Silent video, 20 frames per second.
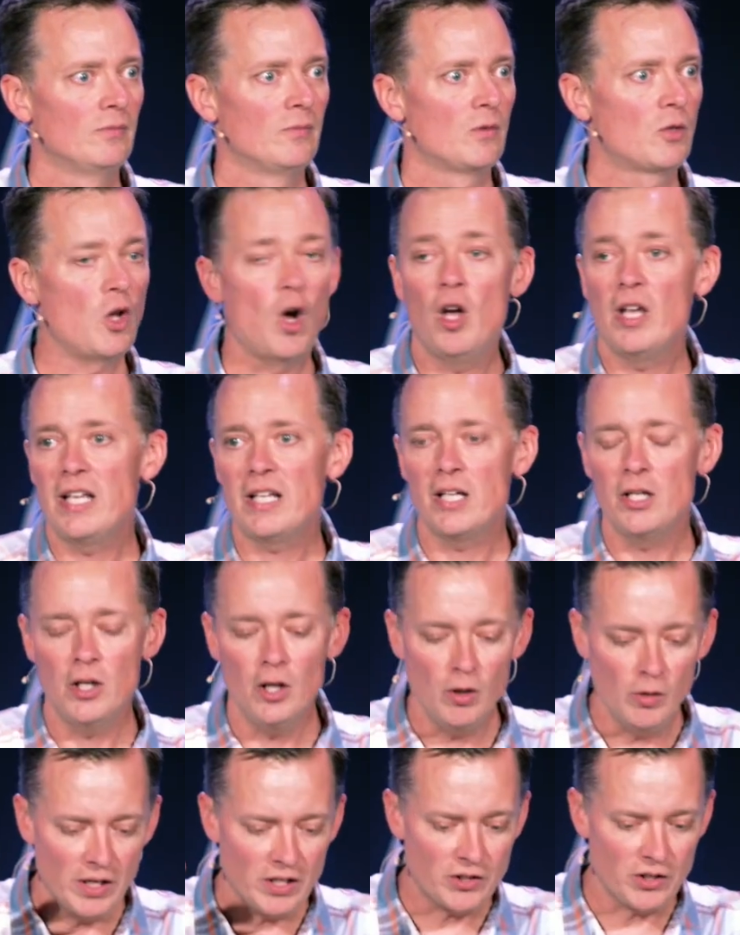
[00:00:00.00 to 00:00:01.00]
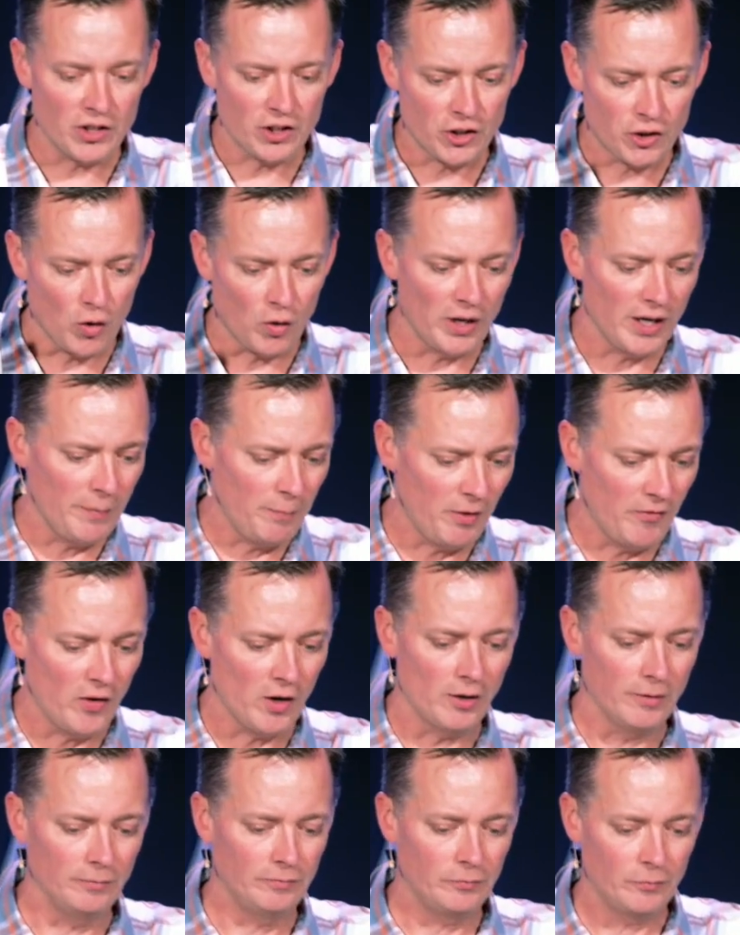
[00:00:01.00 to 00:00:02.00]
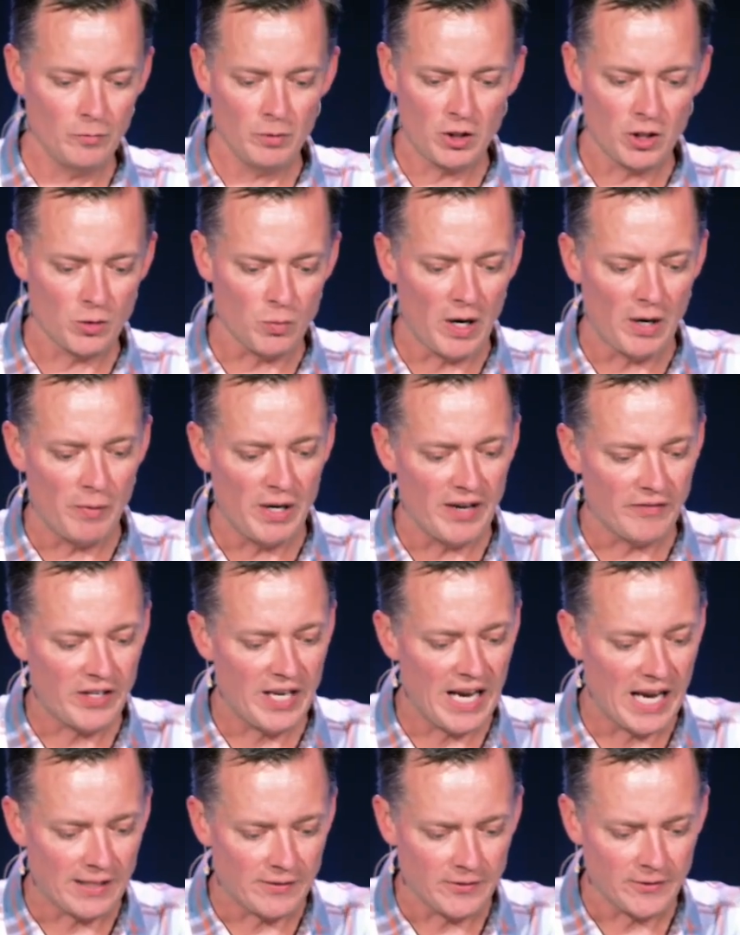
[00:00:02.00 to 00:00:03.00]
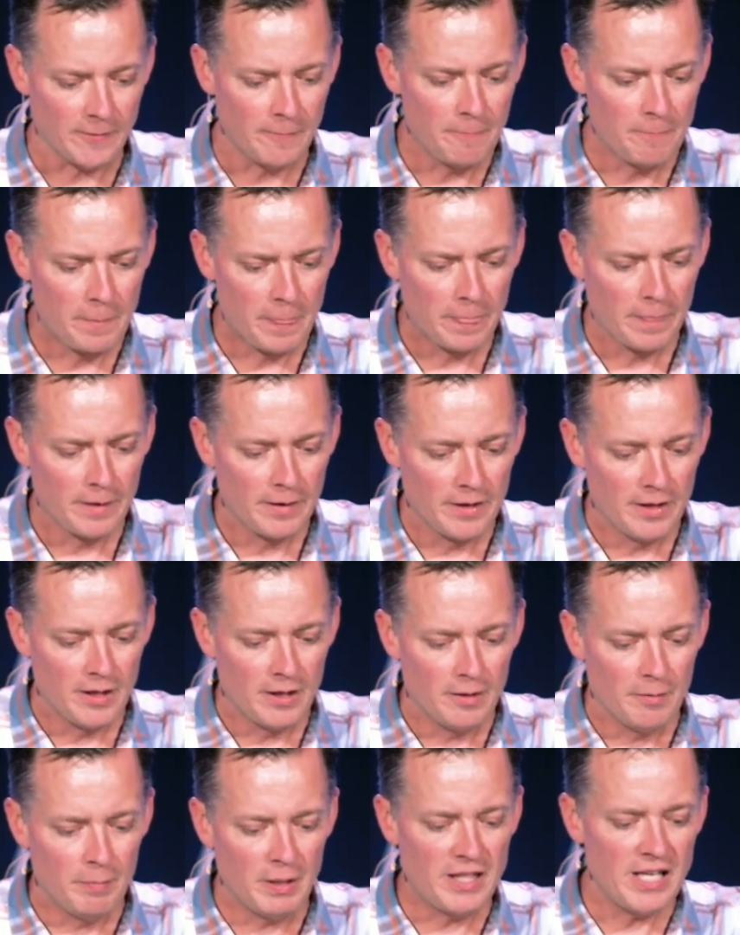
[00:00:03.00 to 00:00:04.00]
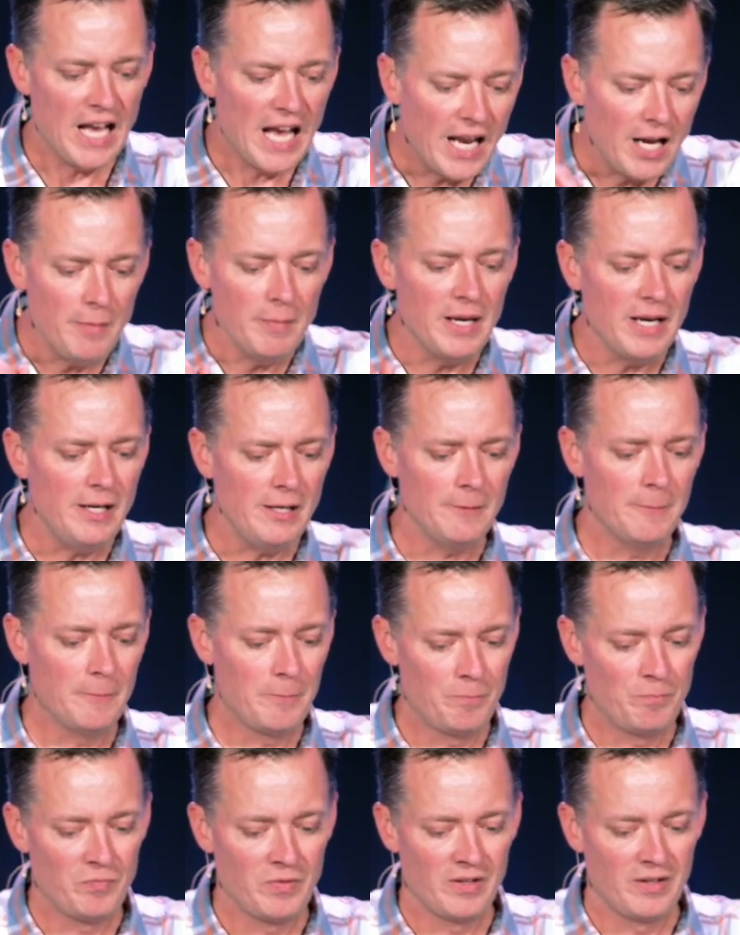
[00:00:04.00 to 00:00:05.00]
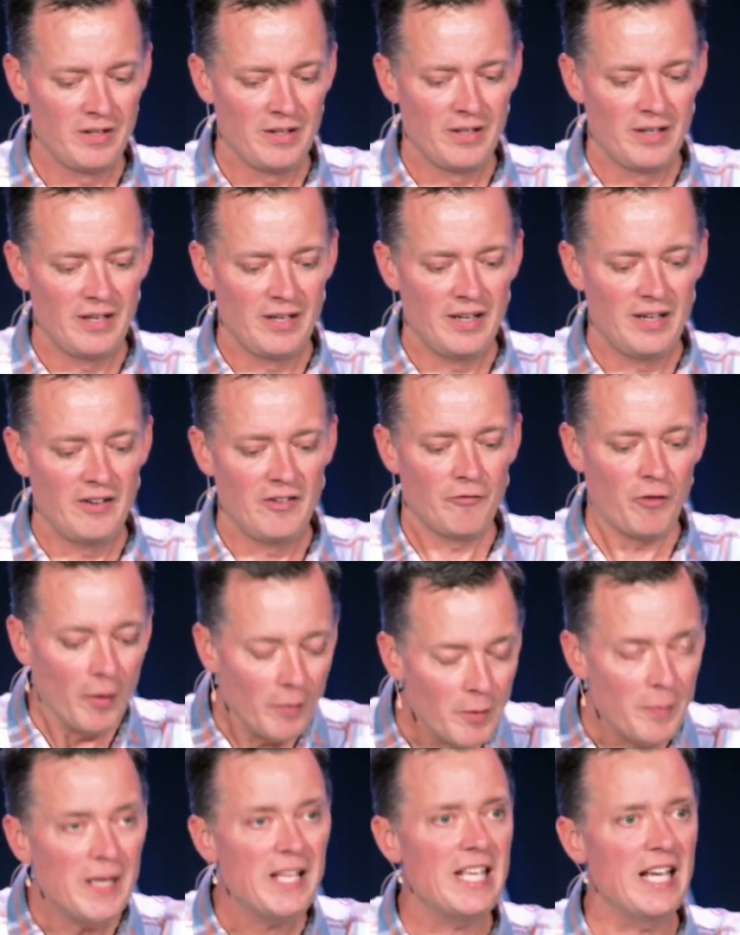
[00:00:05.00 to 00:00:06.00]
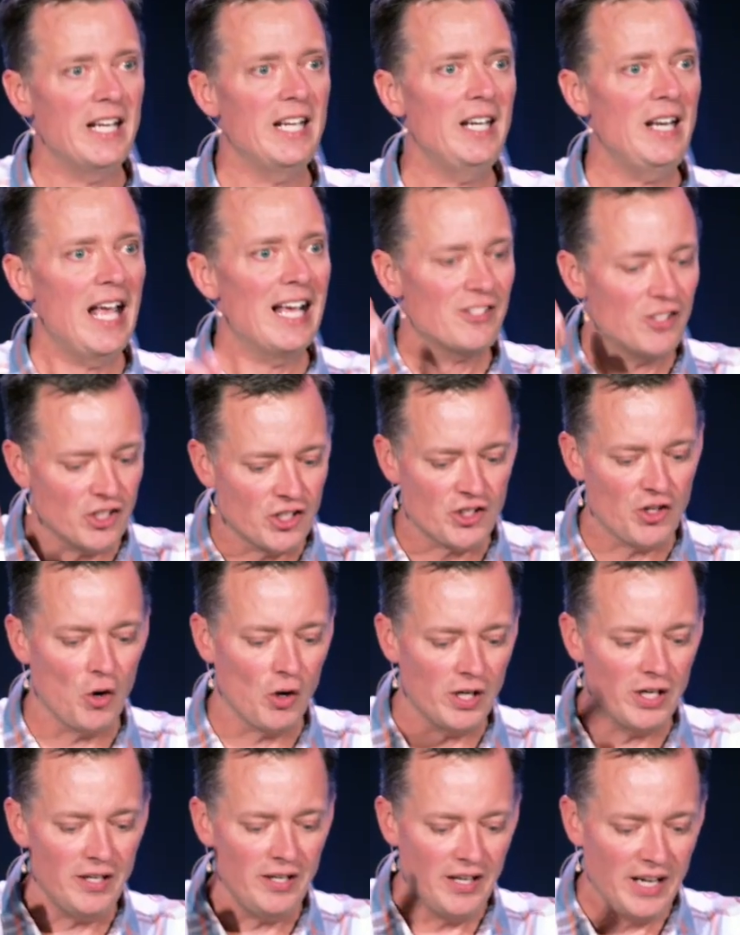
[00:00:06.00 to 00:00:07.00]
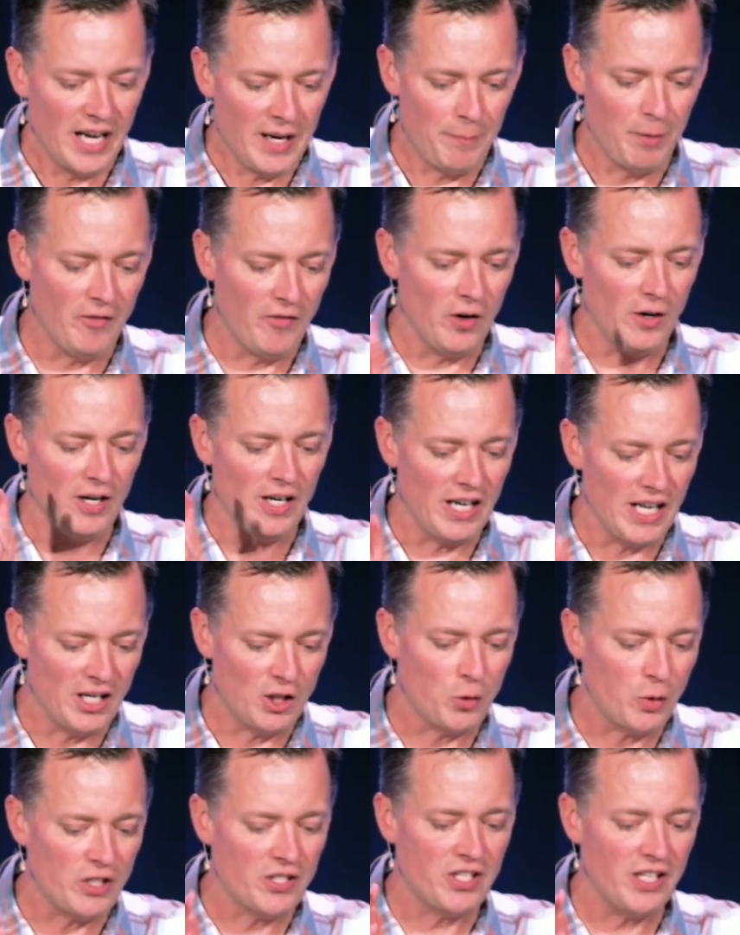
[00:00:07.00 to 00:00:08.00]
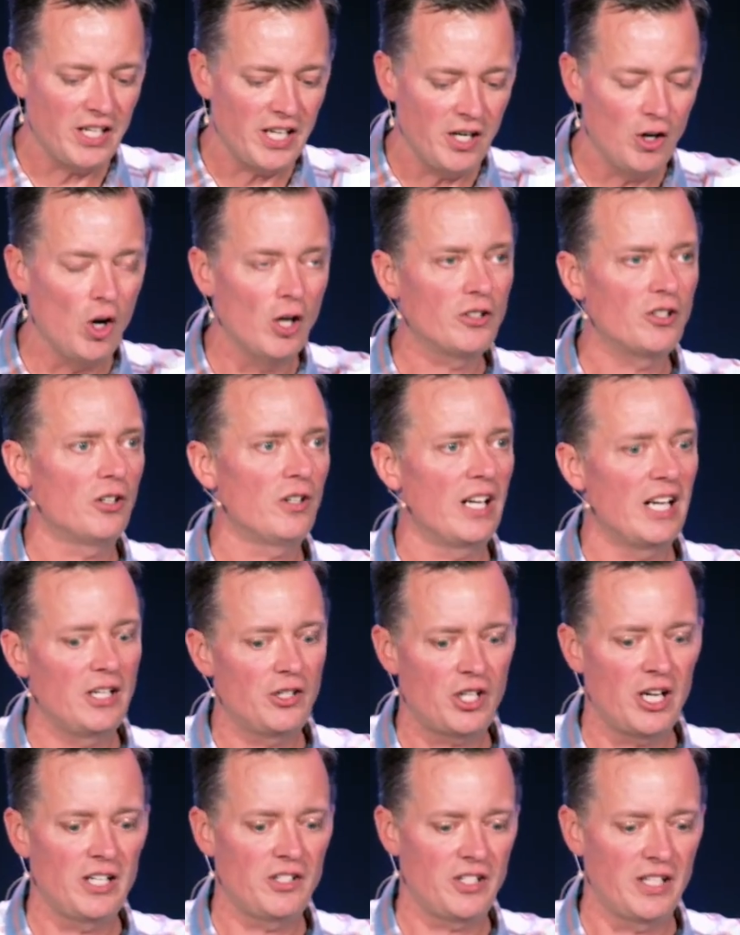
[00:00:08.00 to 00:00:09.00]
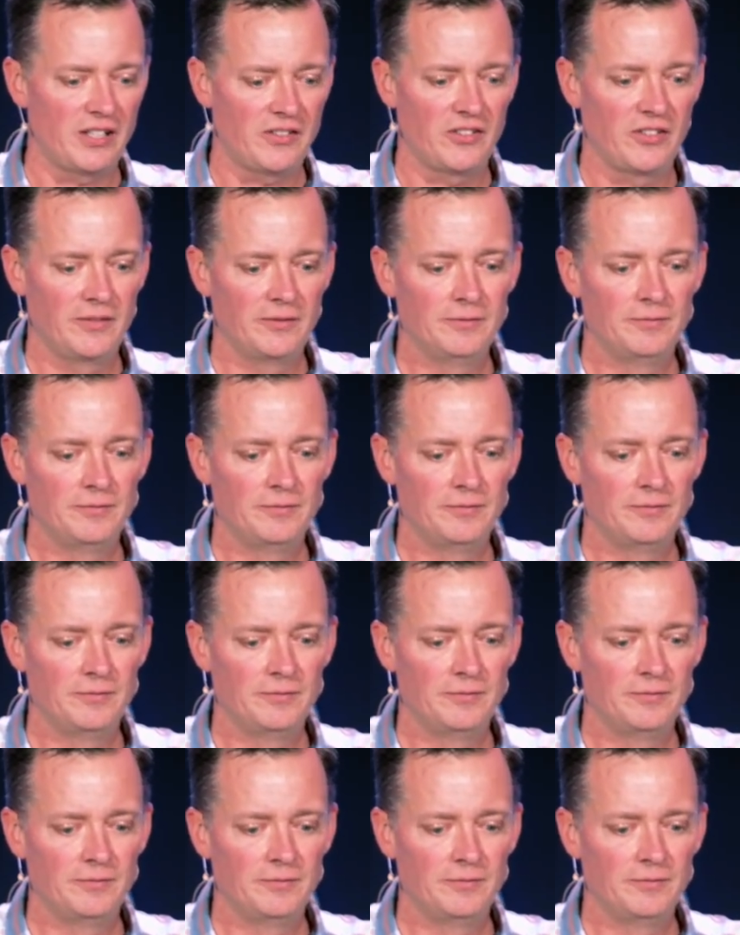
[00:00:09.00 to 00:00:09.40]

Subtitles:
So all he can do is distort and pervert, which is why we have cats. But the enemy, from the beginning, has distorted and perverted and twisted and altered and changed things.